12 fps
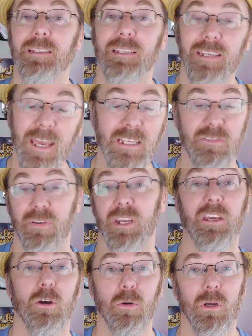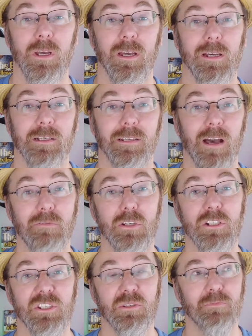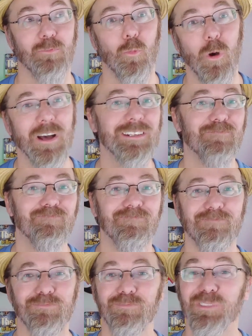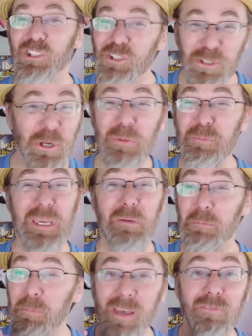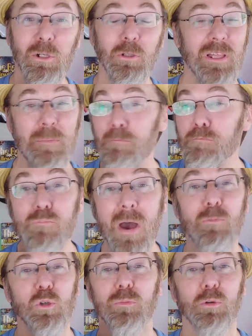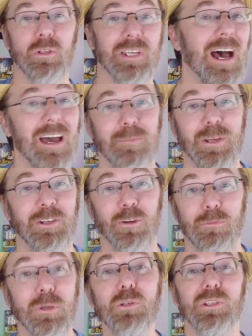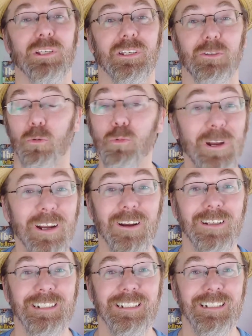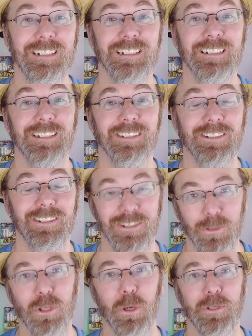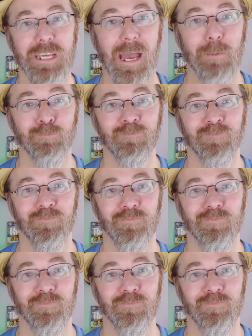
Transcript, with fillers: Today's video covers what should be a pivotal and memorable time in your music career, studio time.